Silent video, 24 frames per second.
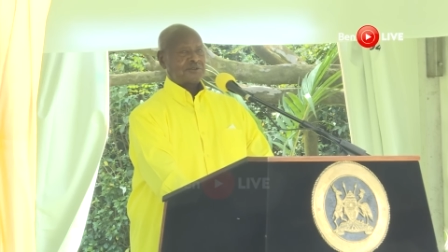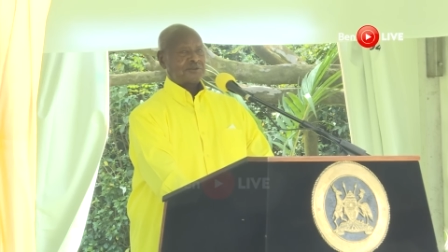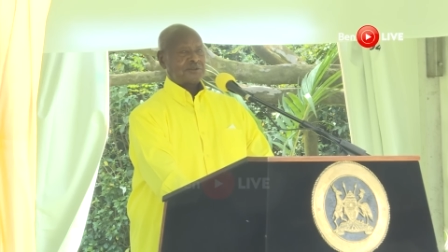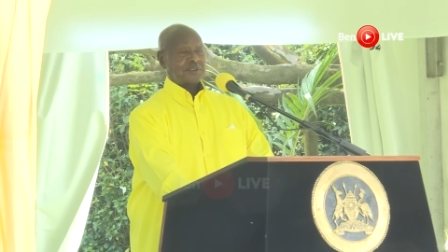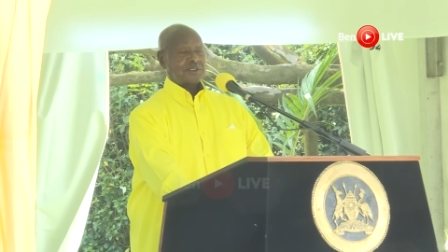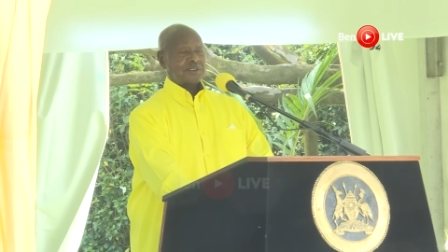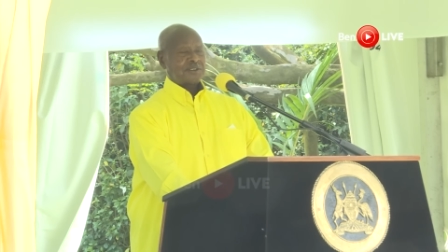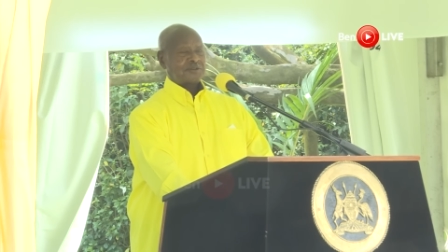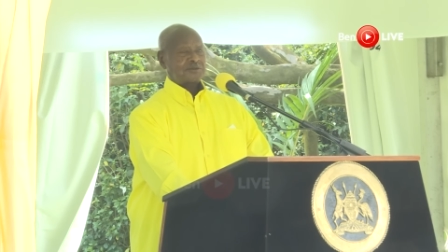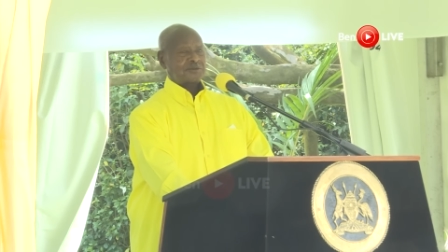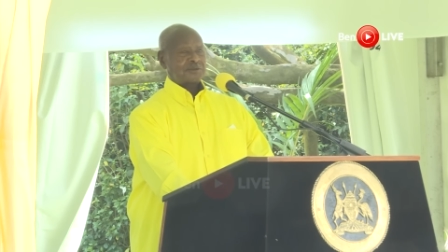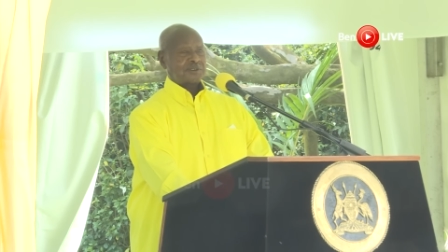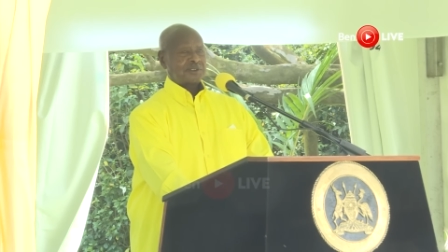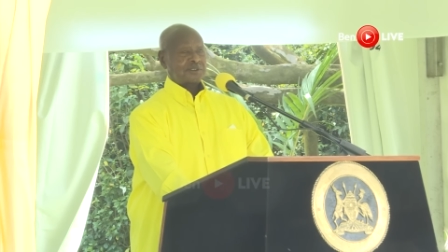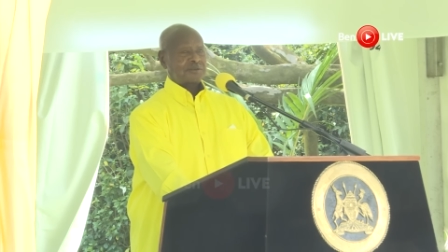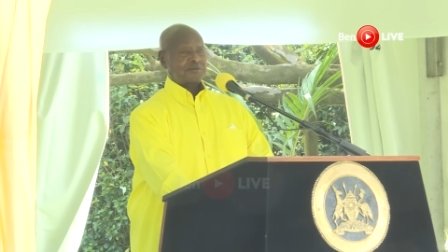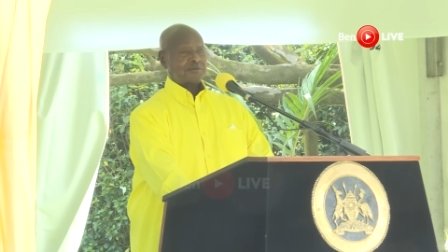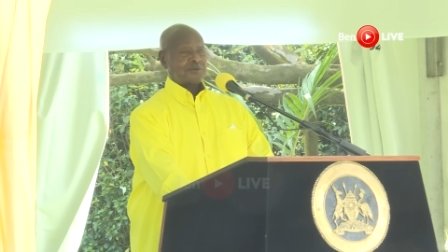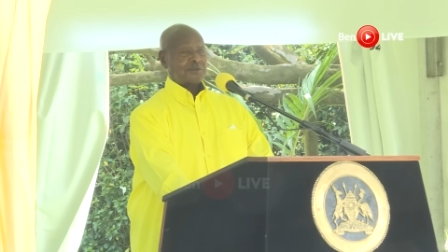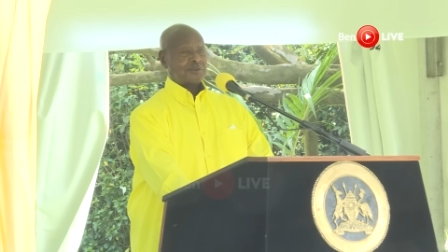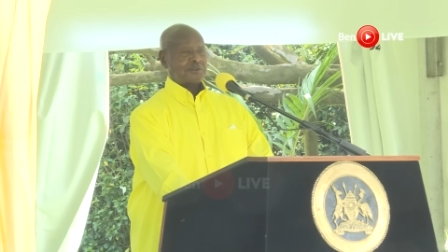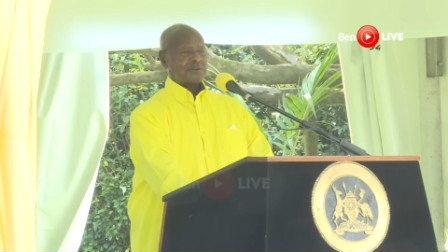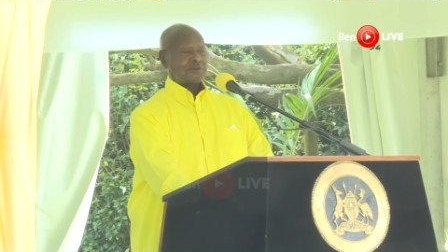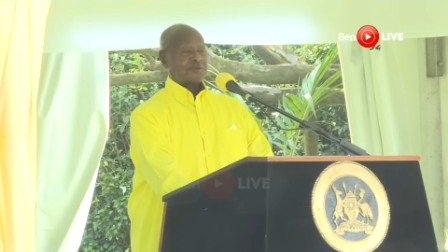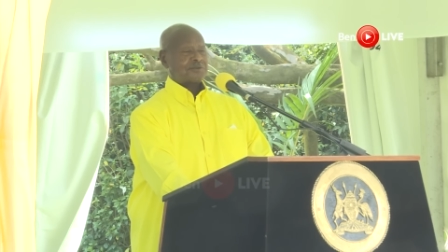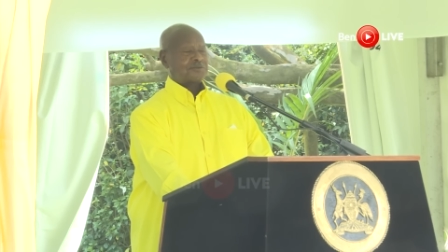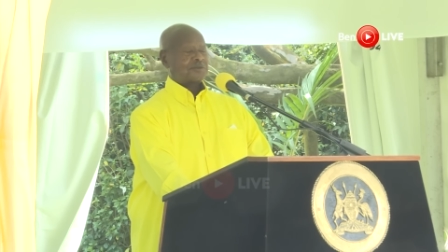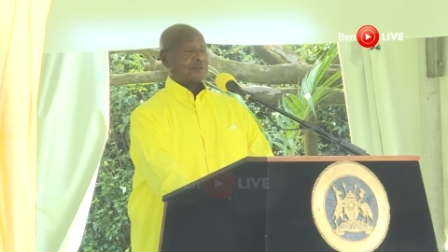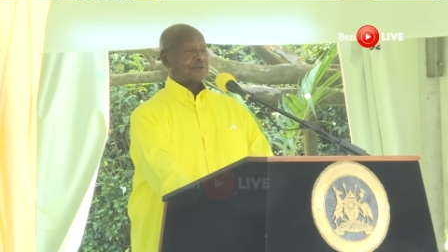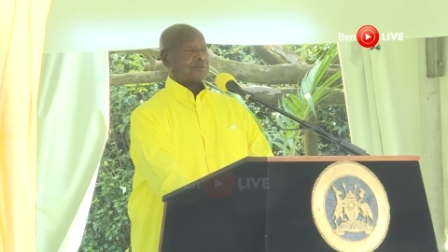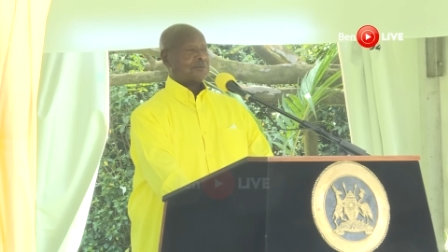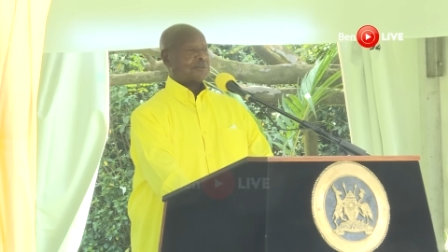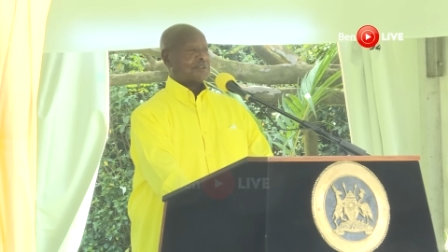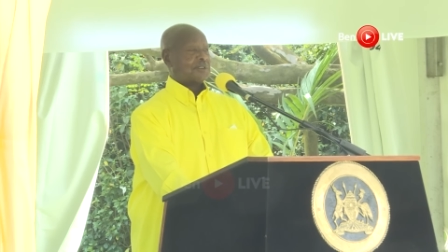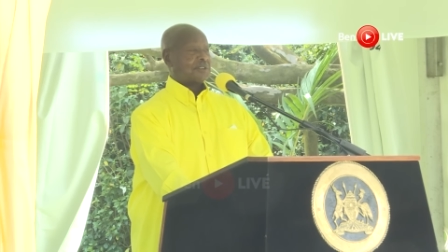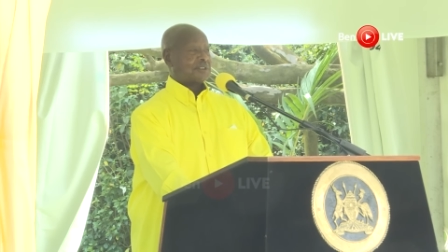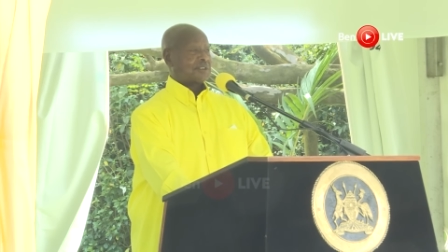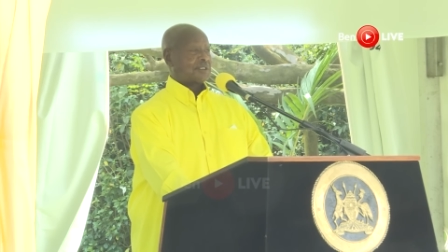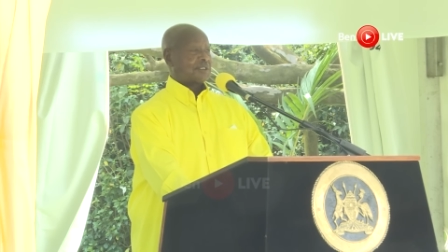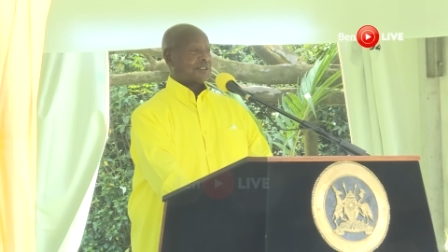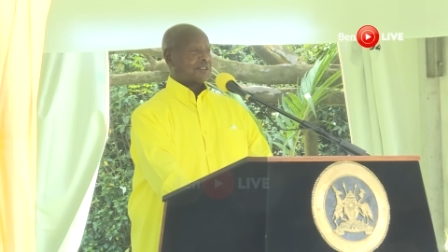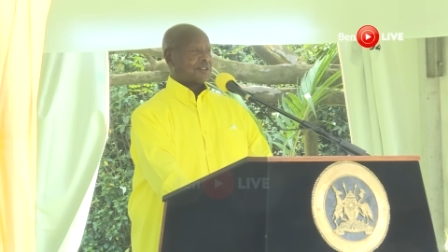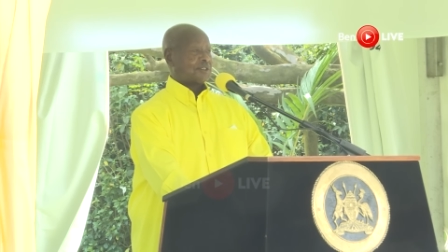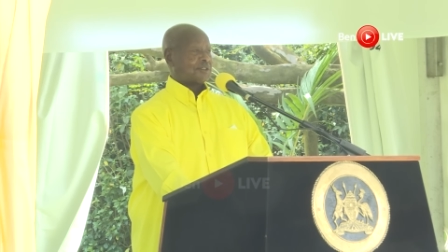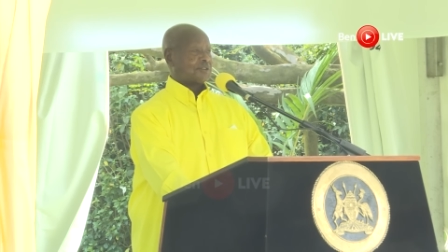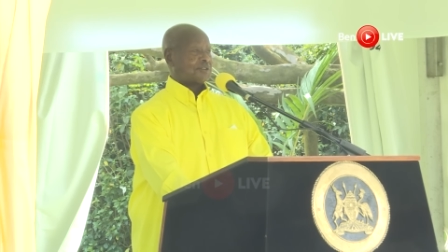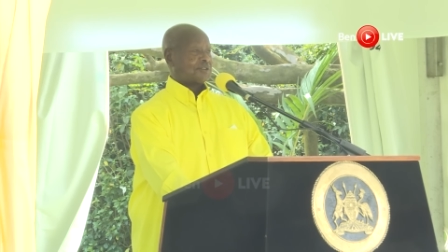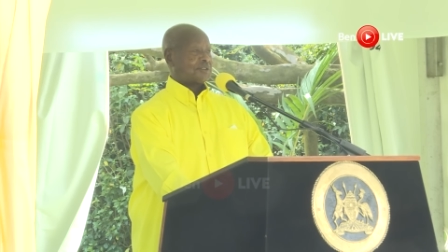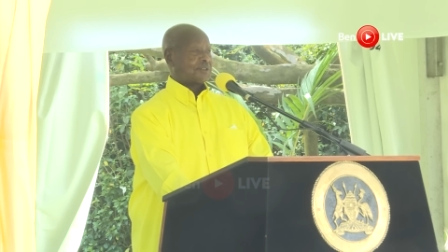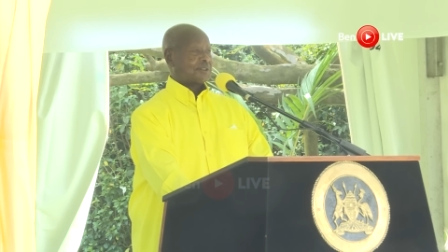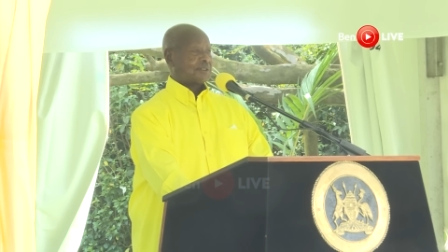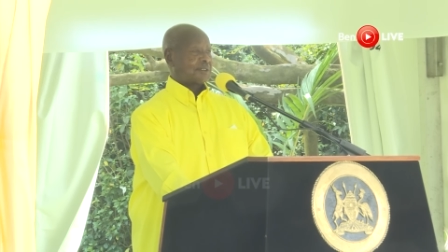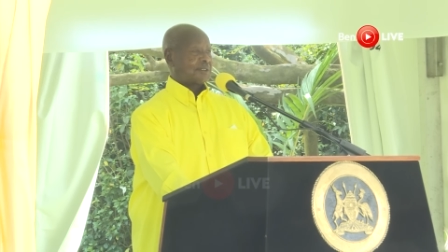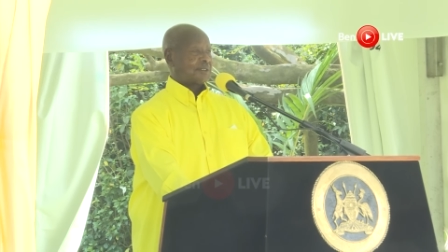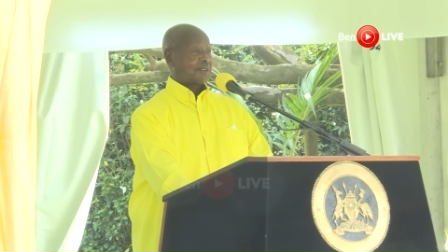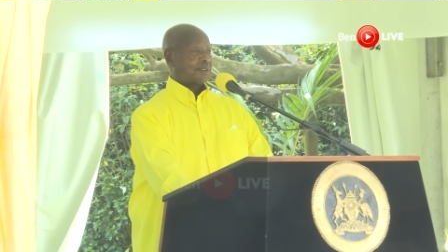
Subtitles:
really to get more from the intelligence.